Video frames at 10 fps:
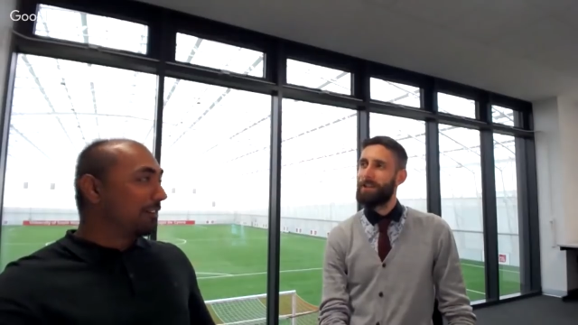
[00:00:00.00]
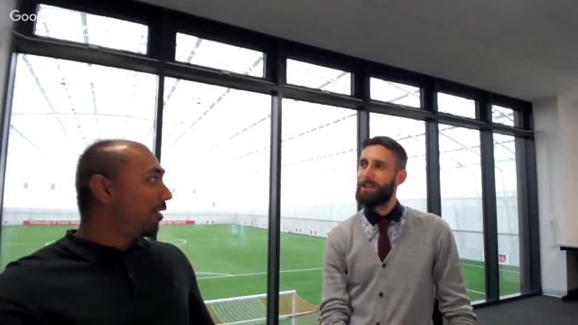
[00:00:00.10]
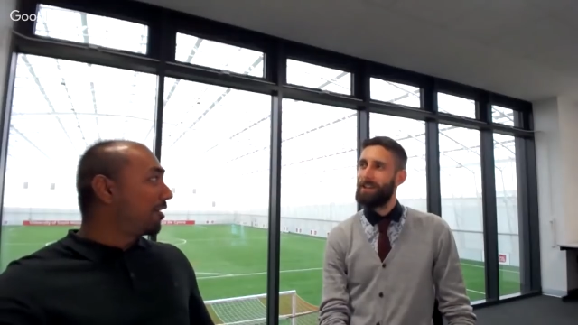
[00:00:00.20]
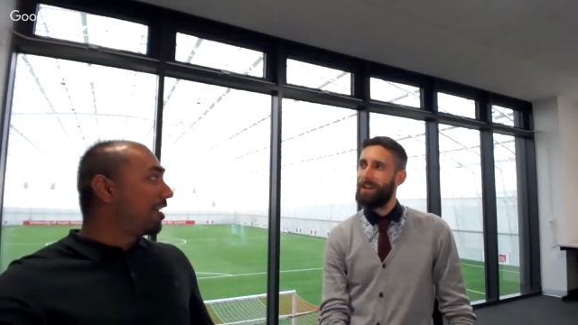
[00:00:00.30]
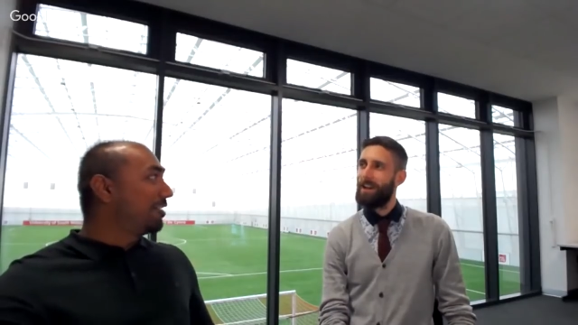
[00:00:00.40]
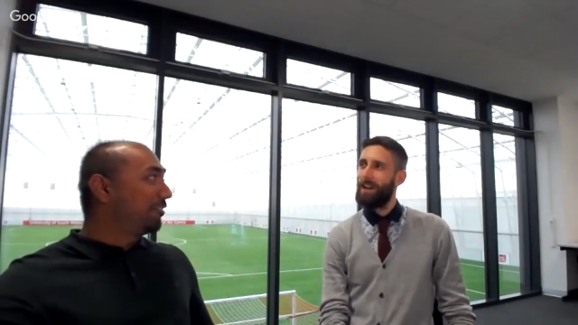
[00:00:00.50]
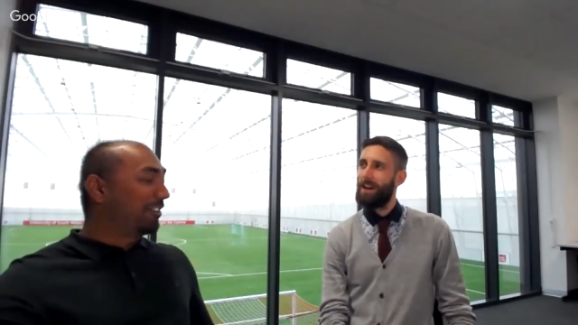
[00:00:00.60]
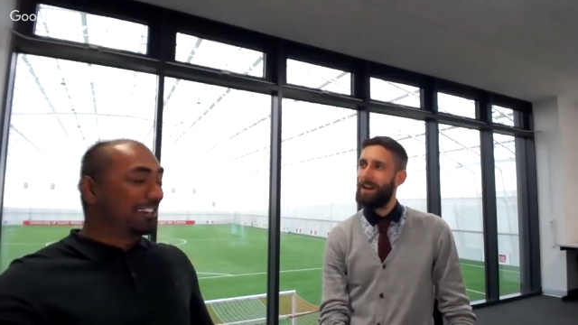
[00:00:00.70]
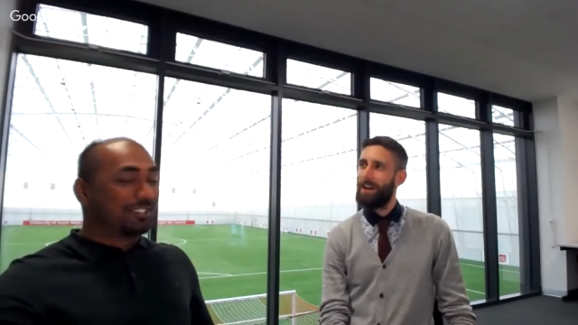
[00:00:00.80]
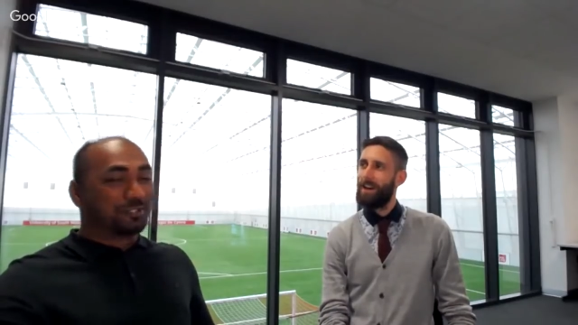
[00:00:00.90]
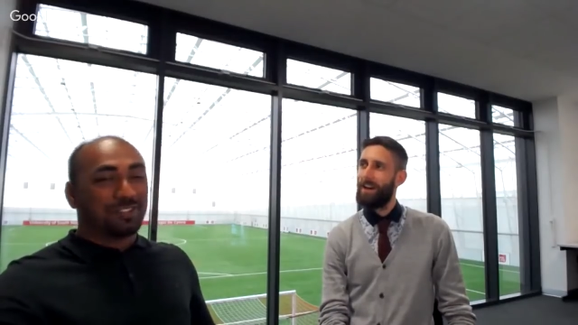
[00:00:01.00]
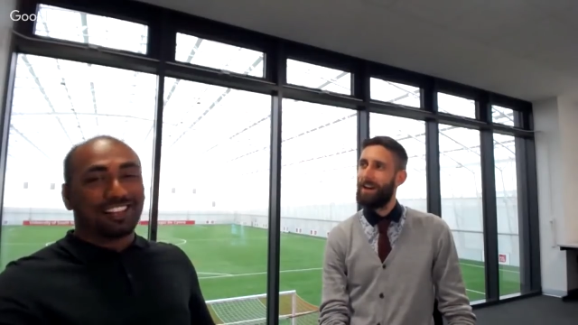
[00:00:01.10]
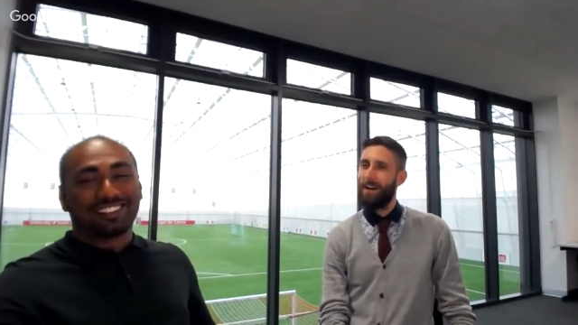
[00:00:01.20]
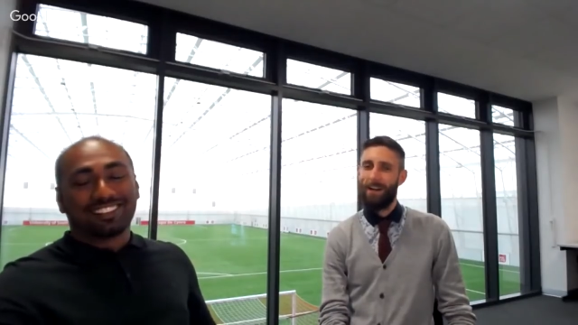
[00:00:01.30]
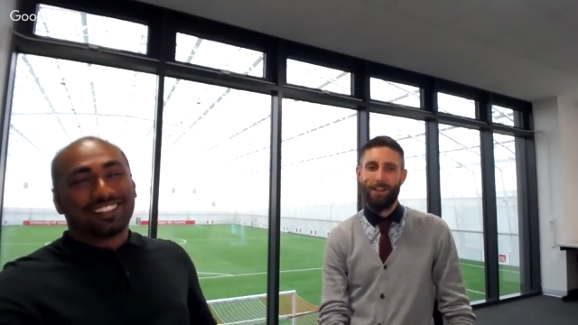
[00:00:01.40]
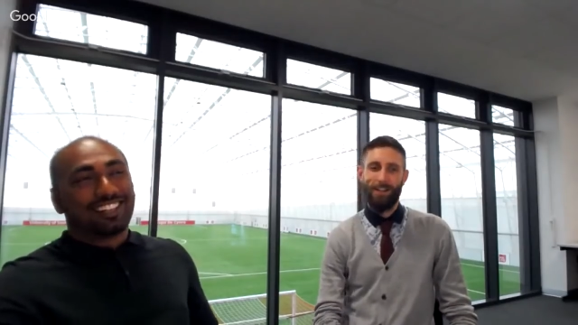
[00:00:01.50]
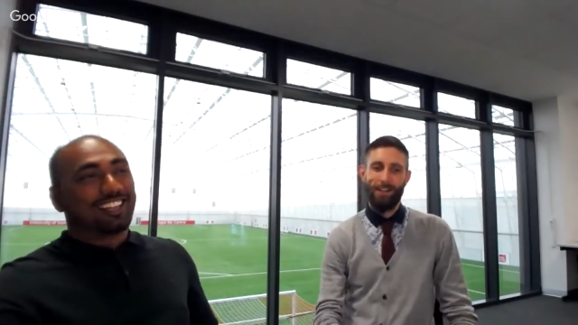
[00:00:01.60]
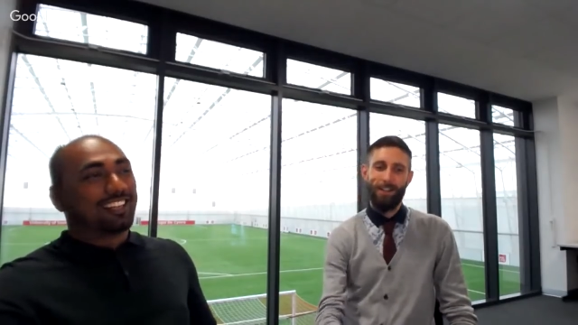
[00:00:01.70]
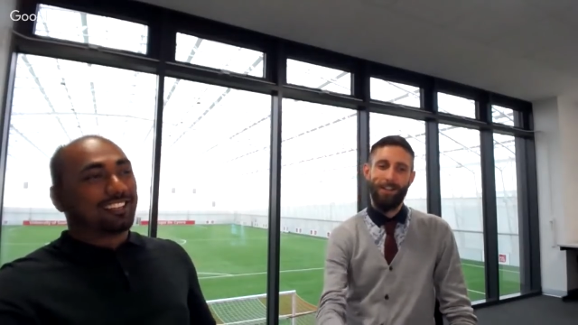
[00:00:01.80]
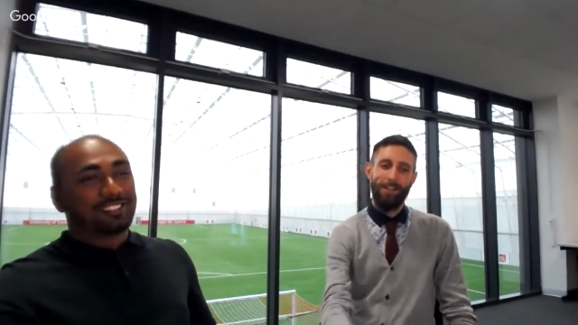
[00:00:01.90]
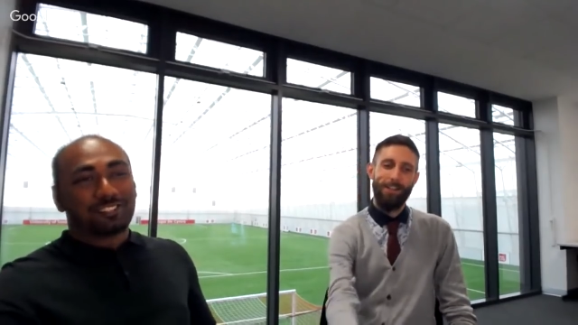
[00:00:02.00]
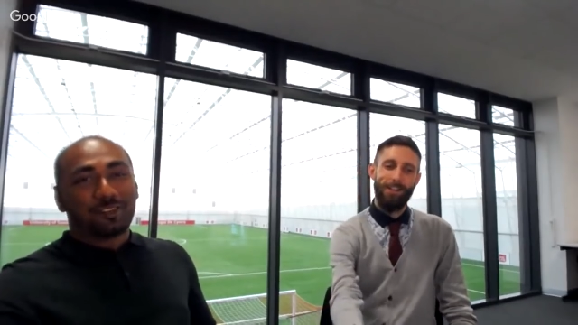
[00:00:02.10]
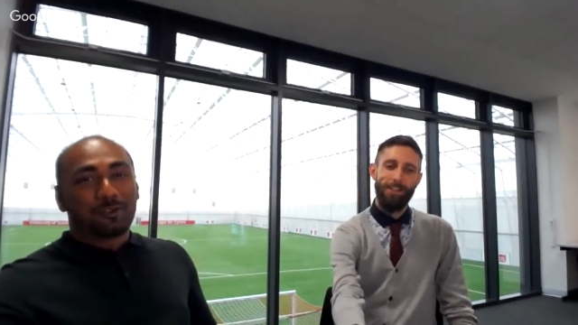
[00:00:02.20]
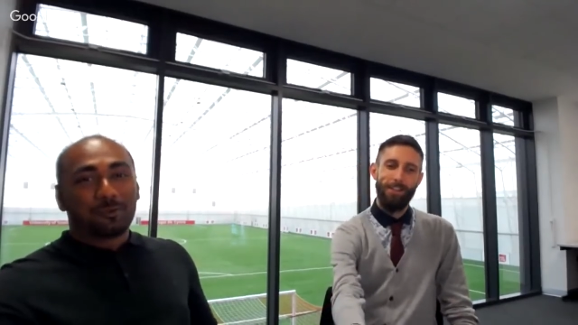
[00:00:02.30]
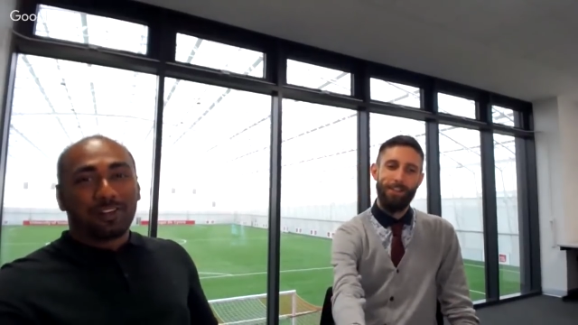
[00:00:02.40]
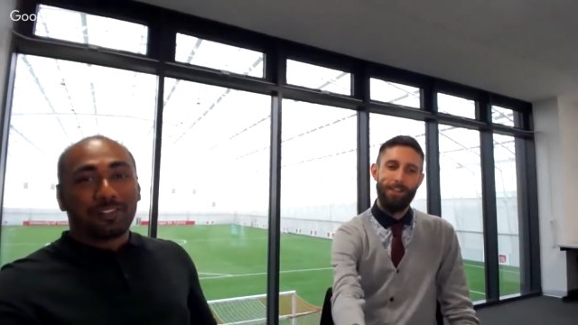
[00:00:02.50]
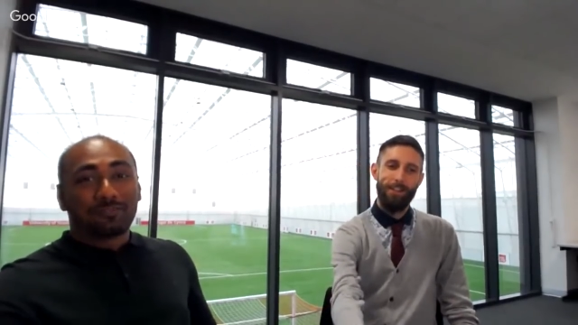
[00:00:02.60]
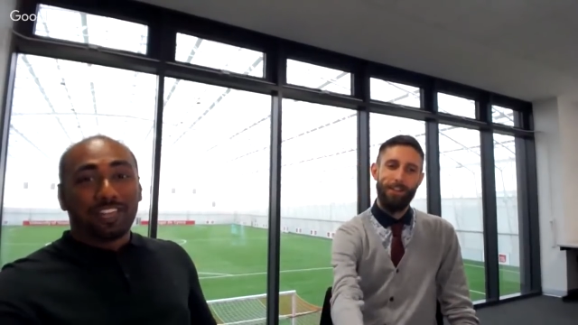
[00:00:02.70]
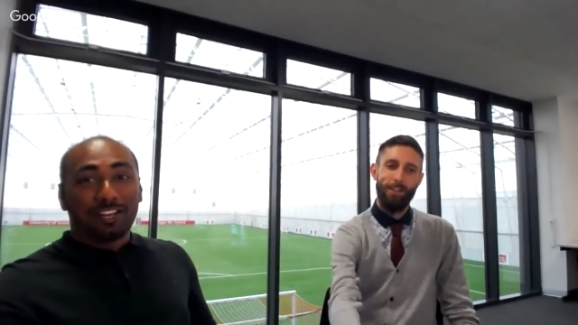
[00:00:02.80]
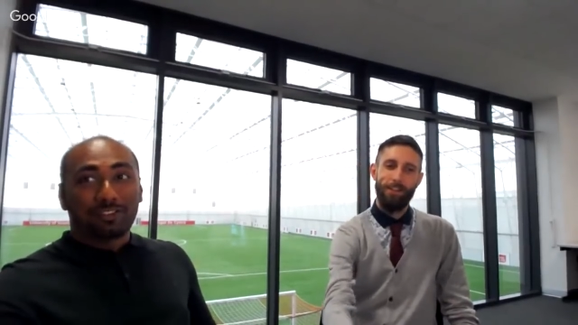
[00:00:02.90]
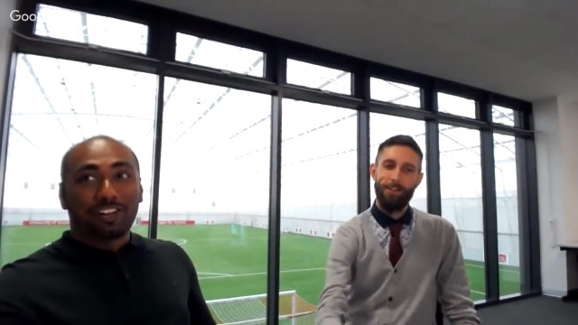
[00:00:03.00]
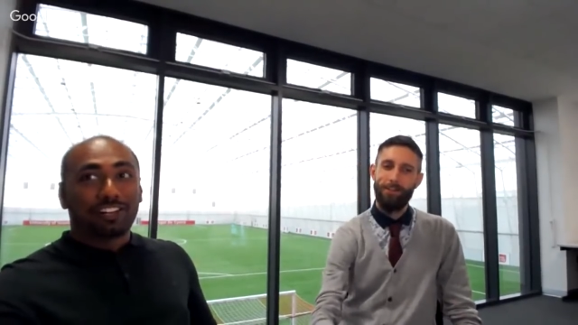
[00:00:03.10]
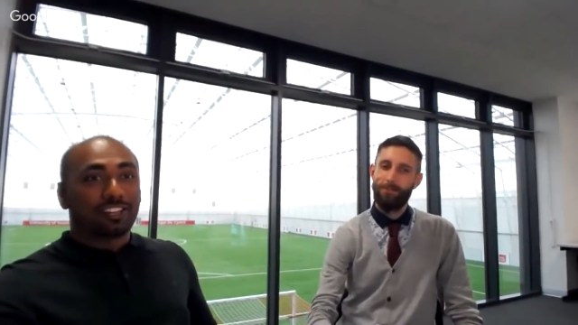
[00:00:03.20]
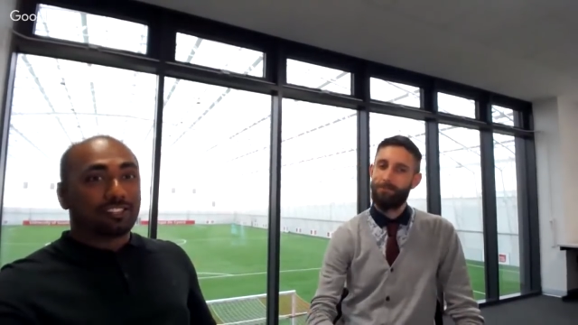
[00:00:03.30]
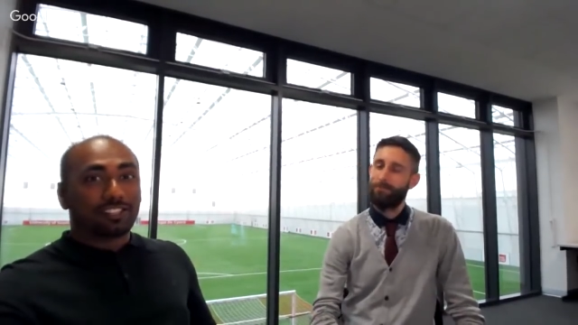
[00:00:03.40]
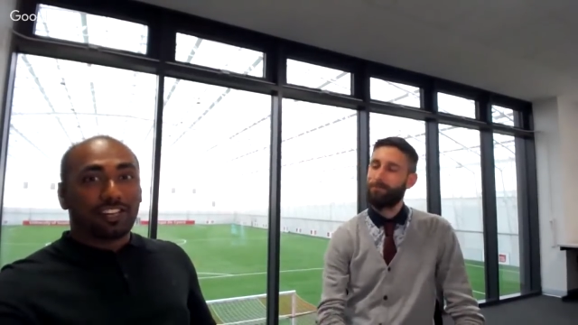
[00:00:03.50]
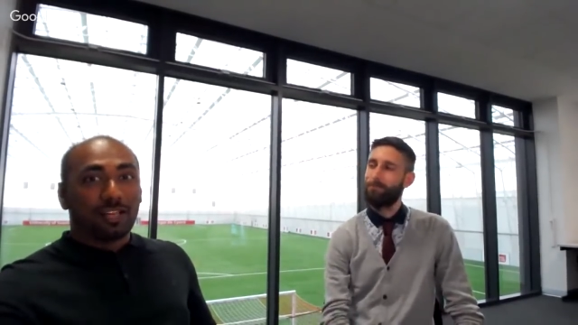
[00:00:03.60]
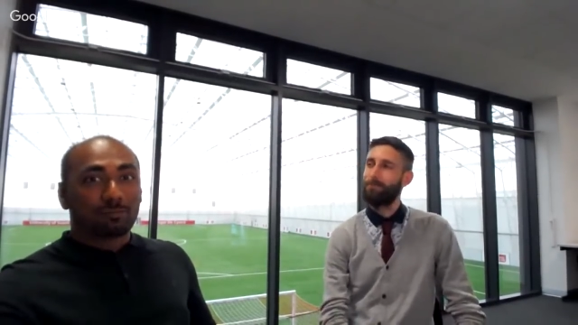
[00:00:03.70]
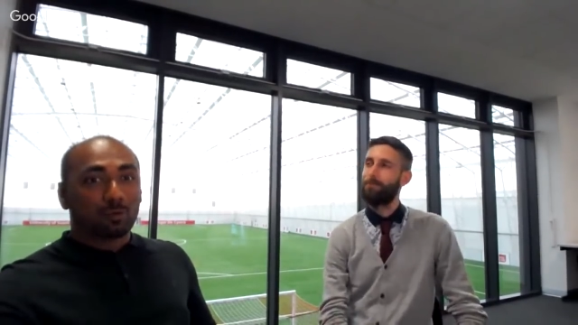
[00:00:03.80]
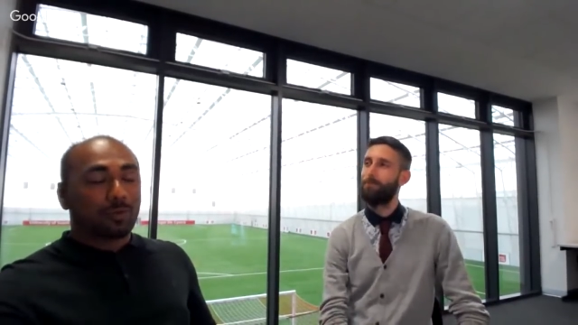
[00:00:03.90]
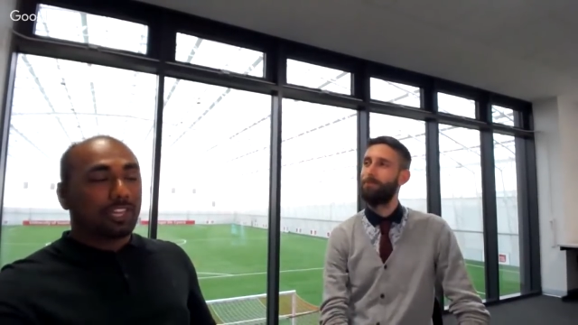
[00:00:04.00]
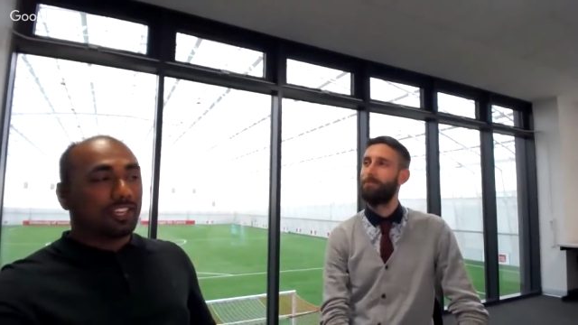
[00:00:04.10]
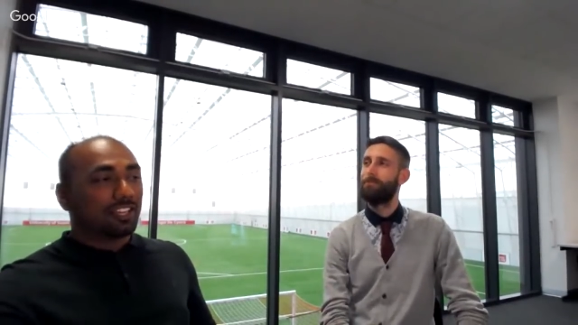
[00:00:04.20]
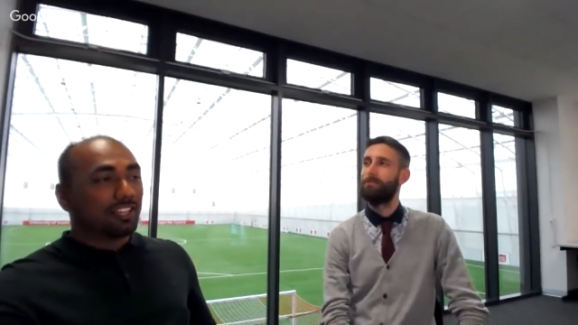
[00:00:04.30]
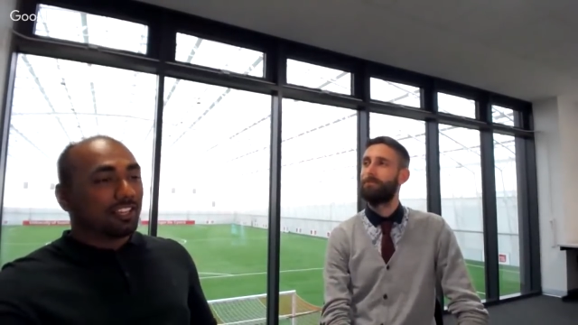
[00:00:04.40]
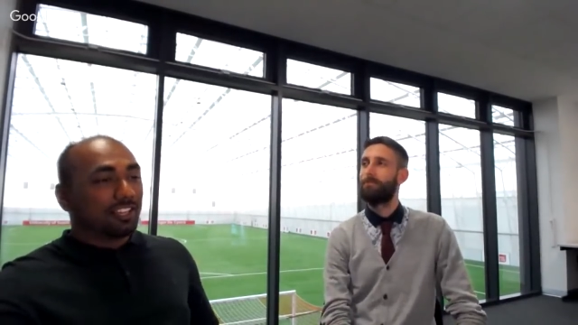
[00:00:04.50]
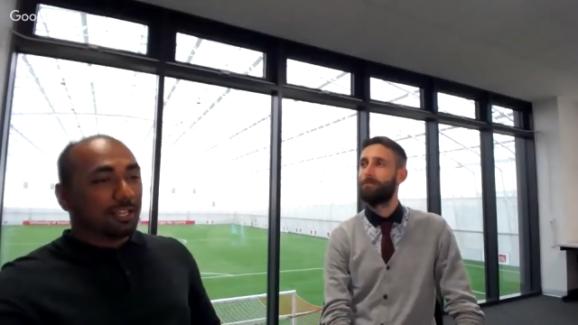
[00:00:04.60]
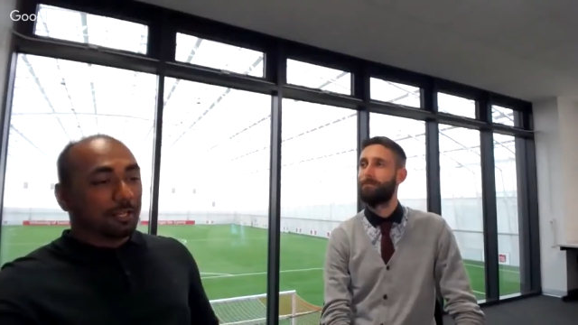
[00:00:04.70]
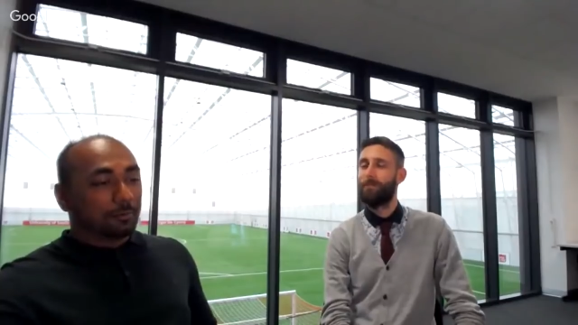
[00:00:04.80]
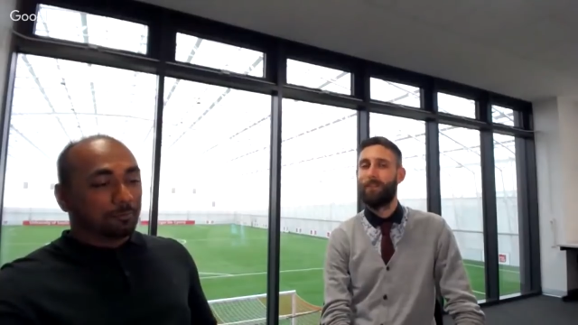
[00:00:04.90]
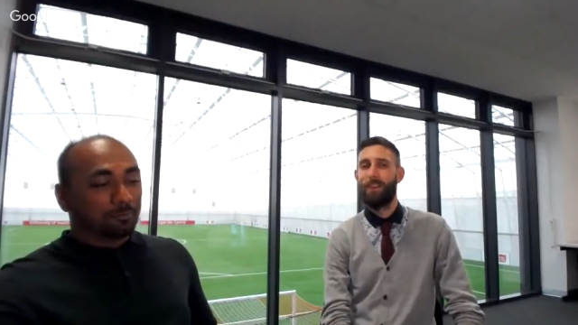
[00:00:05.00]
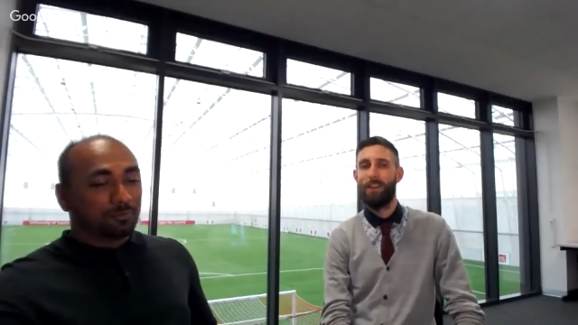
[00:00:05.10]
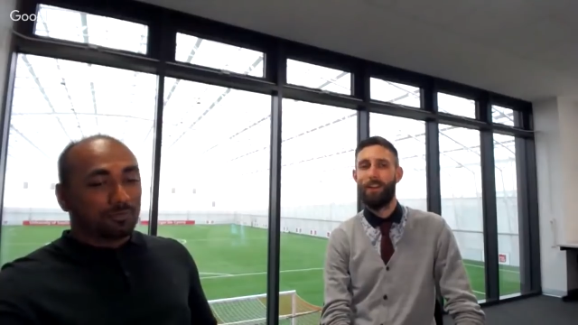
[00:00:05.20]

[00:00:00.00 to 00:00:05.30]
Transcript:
Speaker 1: and gone undefeated as well uh, so uh, they train here three times a week um,